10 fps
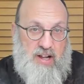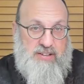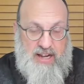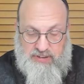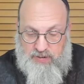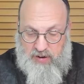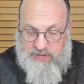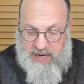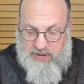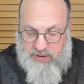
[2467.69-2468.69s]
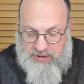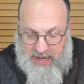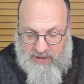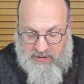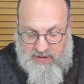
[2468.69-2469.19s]
on Tesvav down your
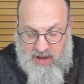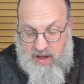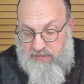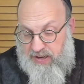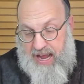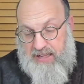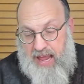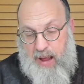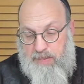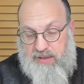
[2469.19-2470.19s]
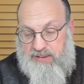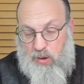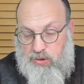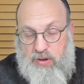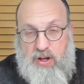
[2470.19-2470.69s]
Yodalid.
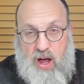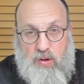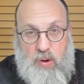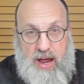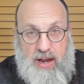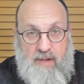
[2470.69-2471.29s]
So to the other way,